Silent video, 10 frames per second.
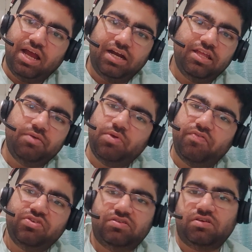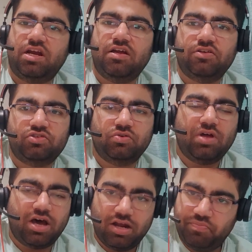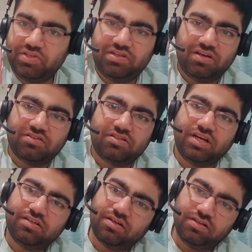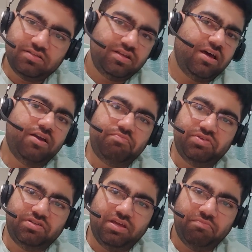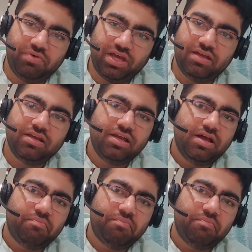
And the API which adheres to the RPC constraints, it is an RPC API.